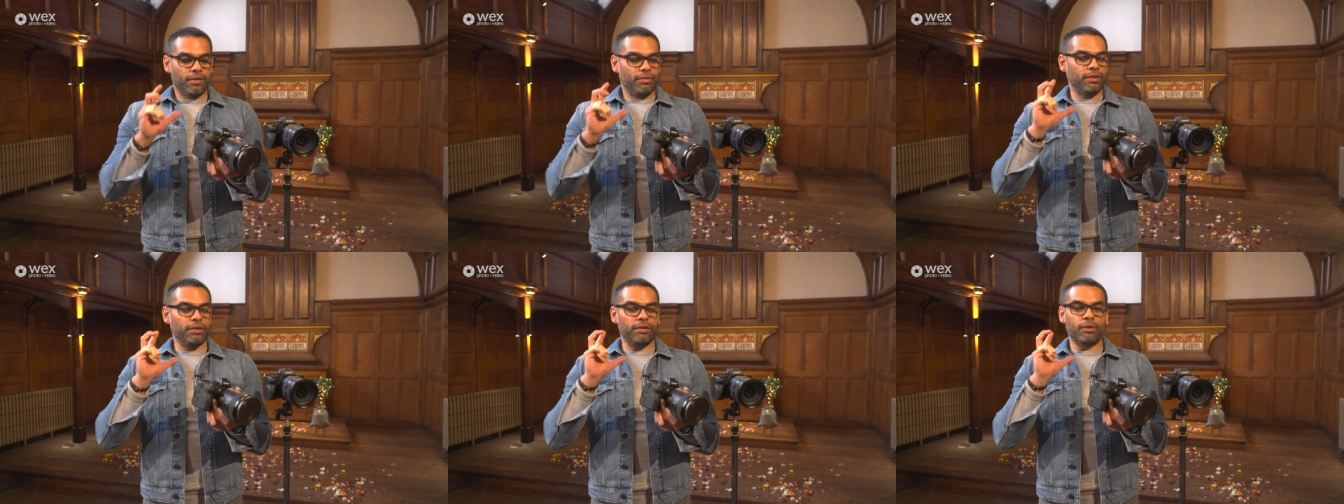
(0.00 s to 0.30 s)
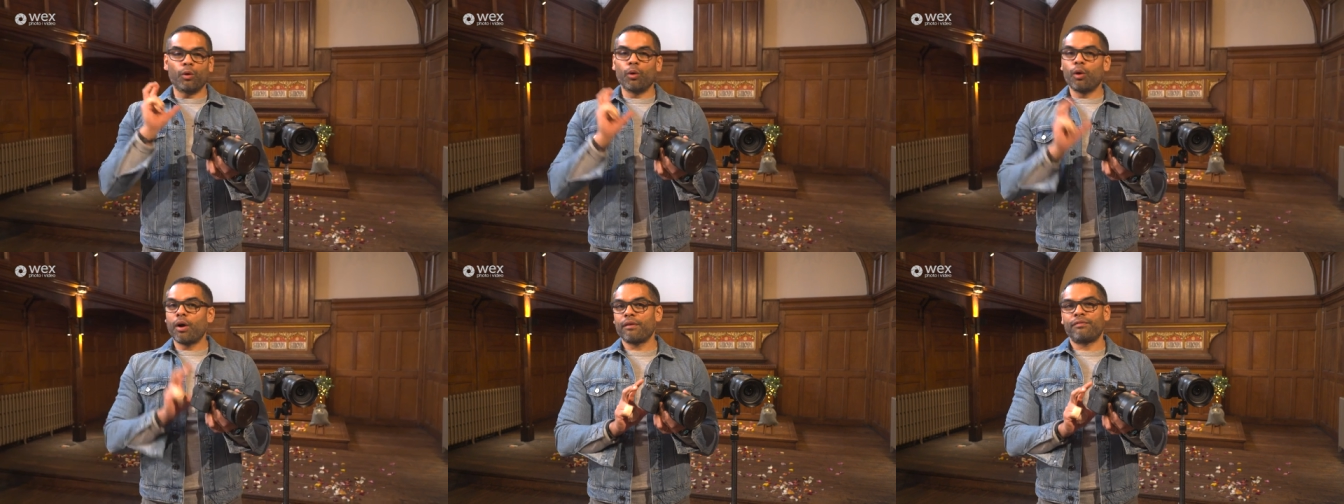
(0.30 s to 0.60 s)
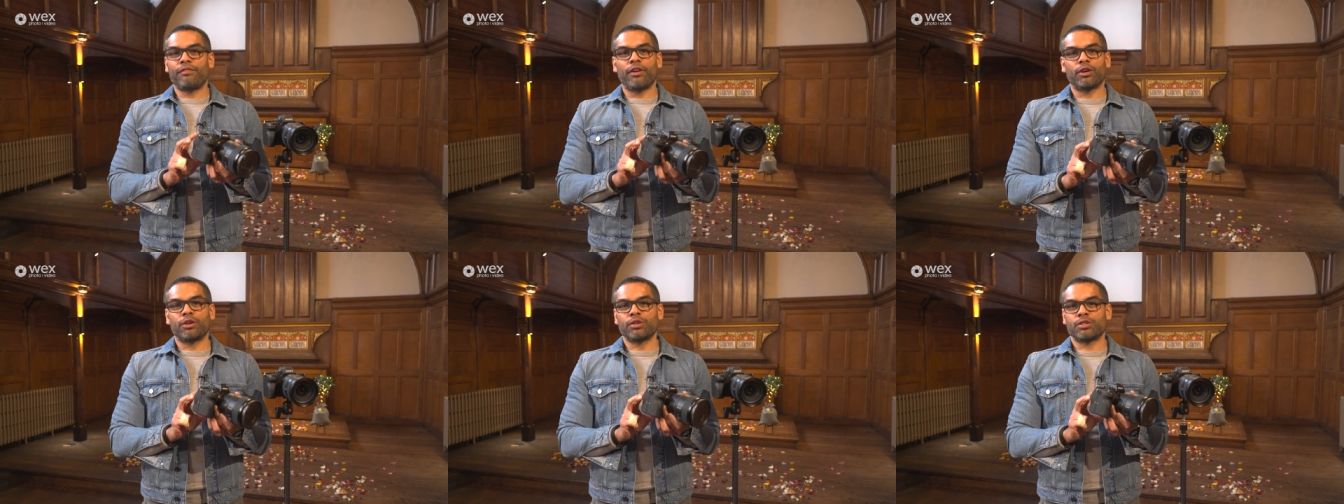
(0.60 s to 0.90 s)
The
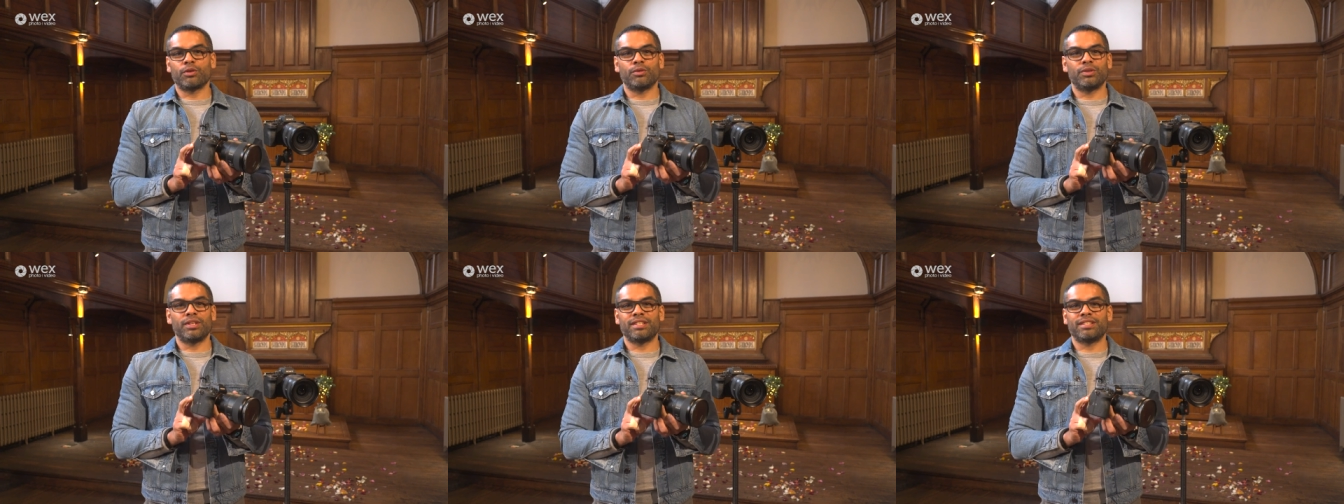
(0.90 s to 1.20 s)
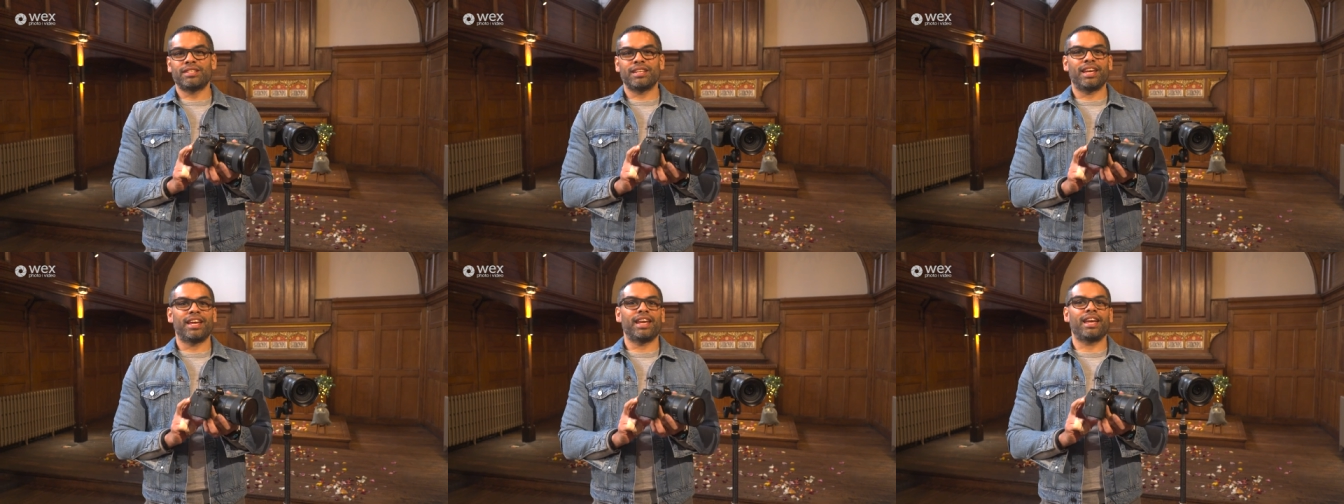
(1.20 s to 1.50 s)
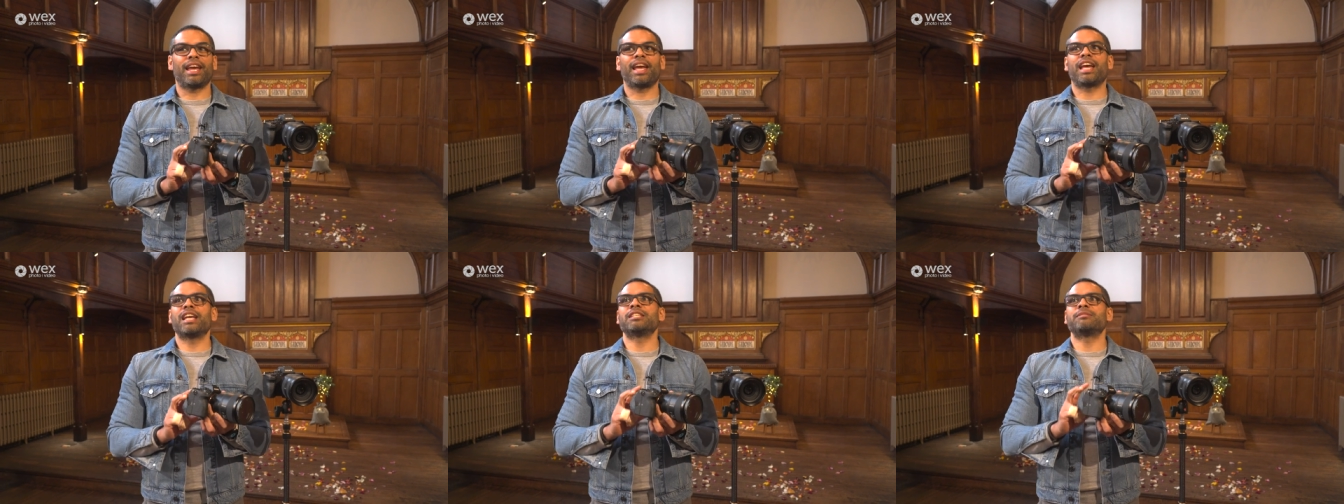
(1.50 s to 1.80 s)
autofocus on this
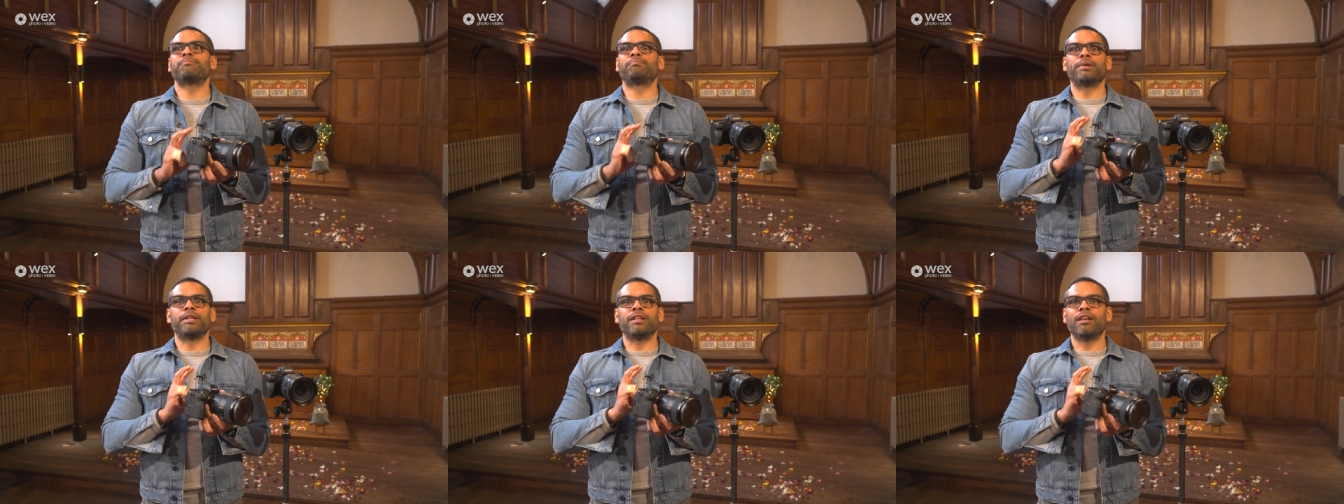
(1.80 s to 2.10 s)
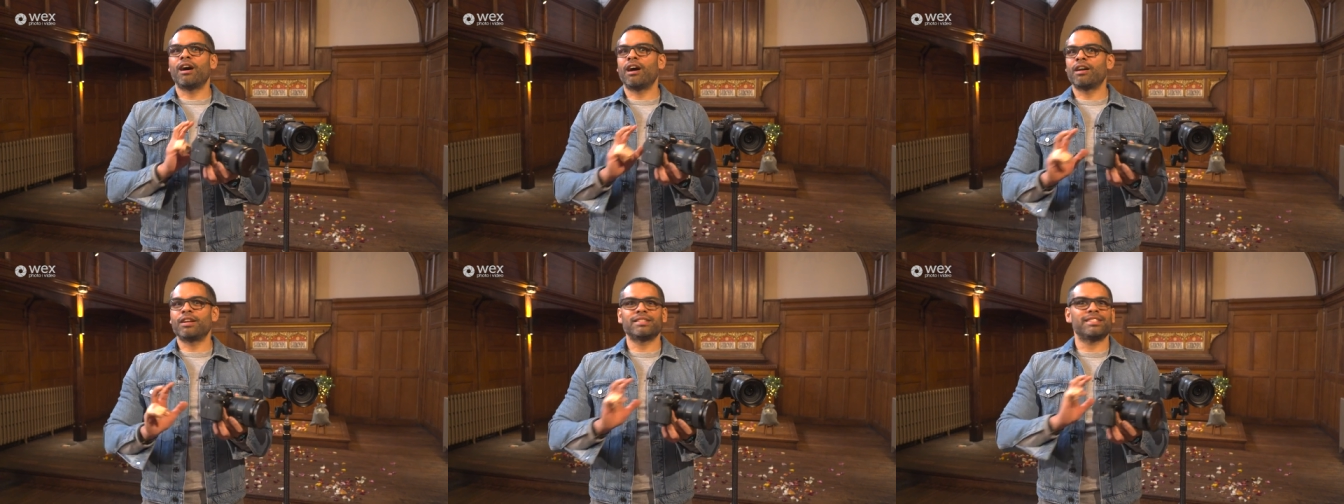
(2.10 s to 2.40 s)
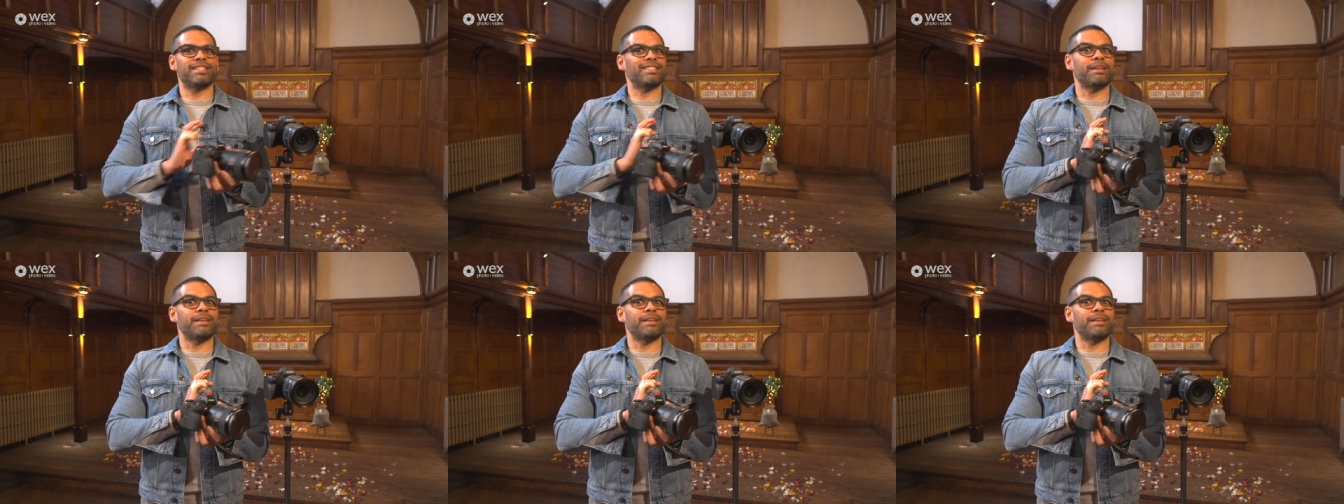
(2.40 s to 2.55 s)
thing is bananas.